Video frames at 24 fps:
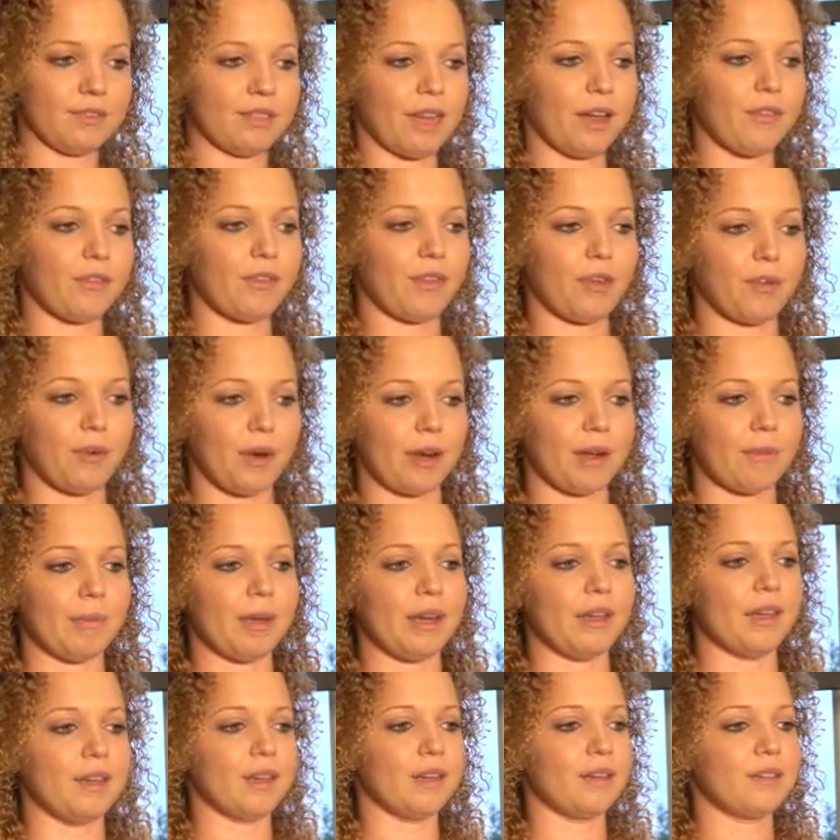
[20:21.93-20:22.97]

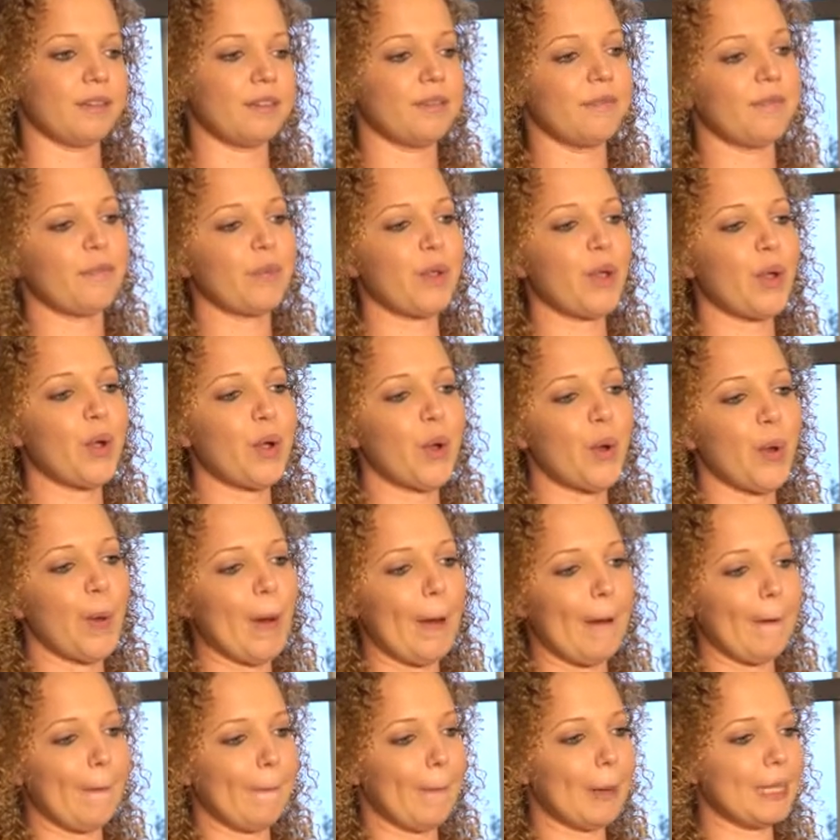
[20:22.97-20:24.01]
recommend it.
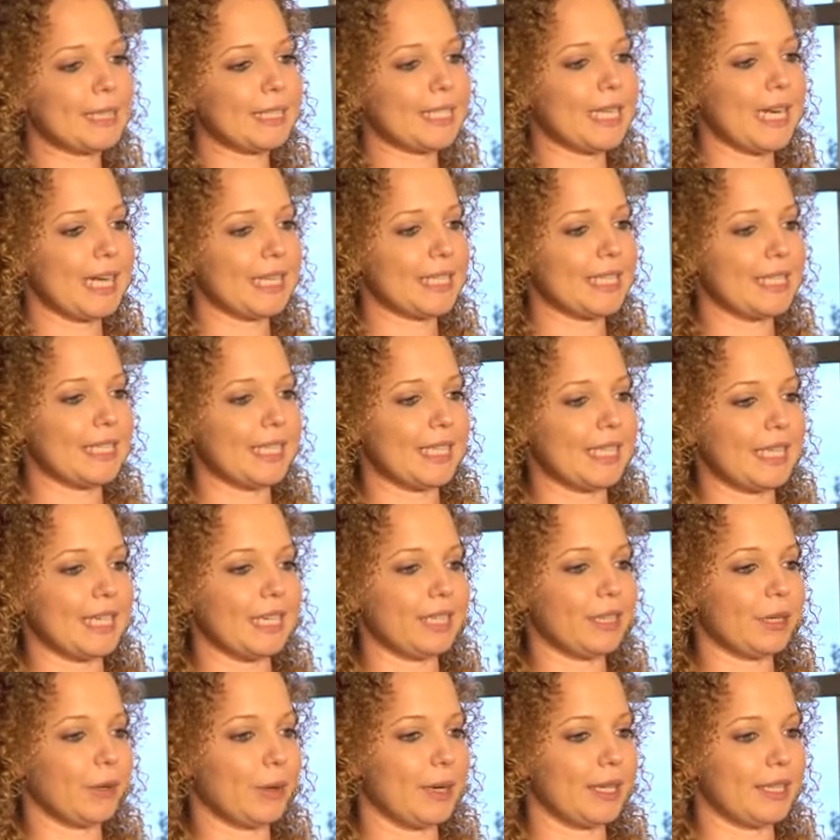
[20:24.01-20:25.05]
What's next, G?
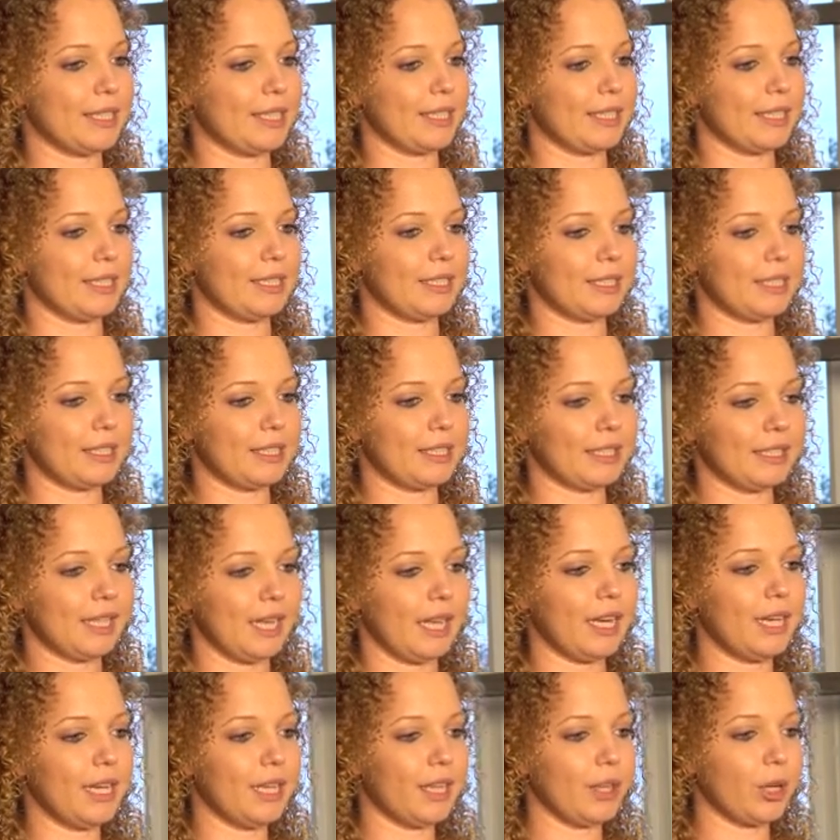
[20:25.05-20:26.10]
Other questions?
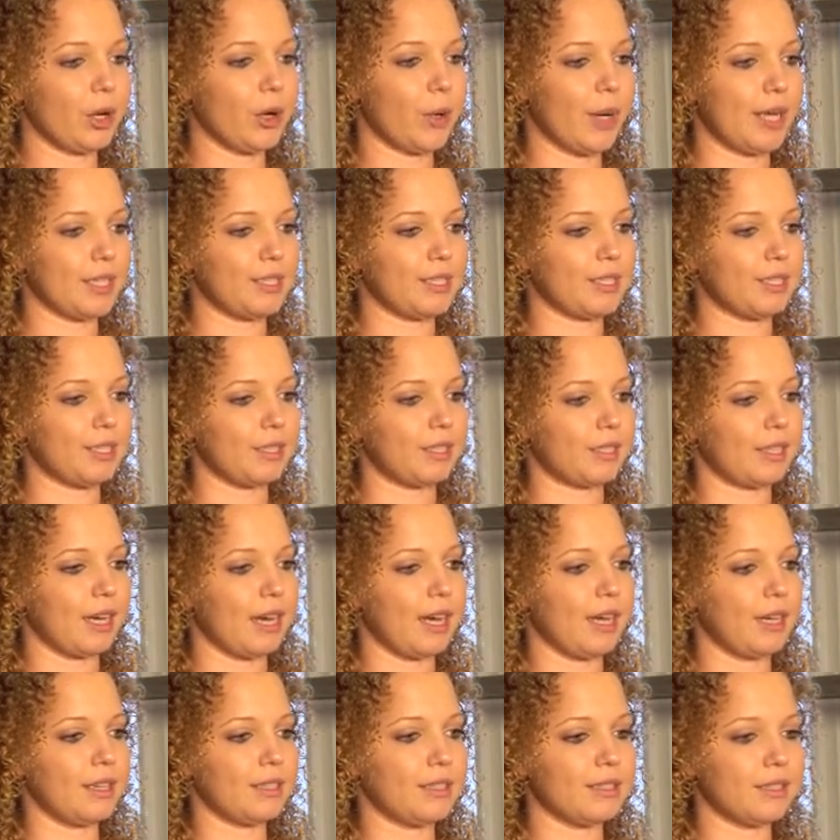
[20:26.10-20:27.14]
Any other questions,
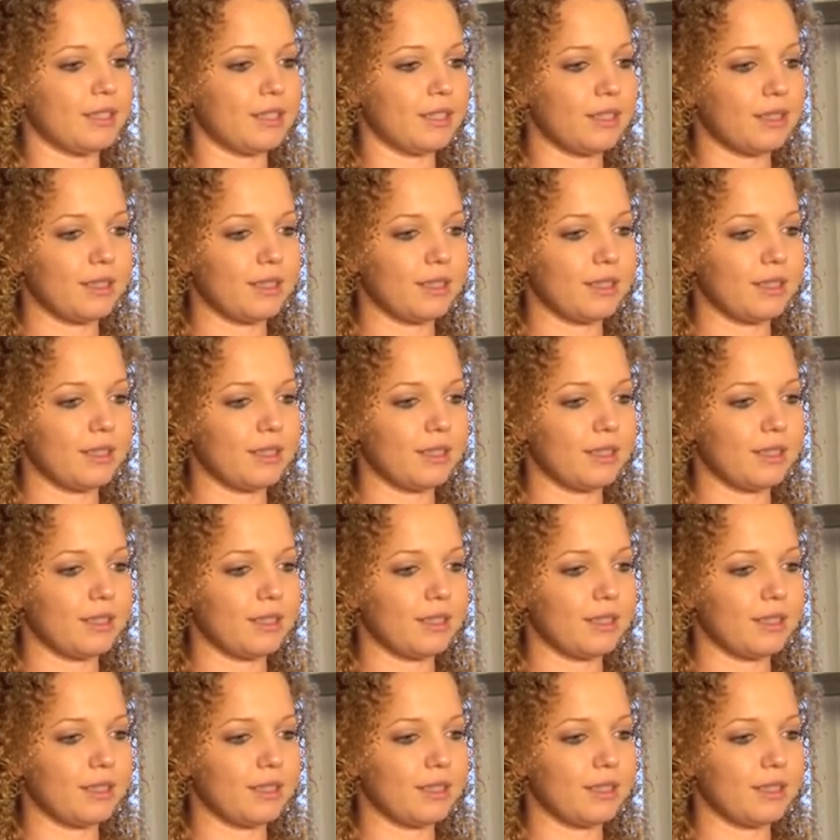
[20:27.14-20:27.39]
guys?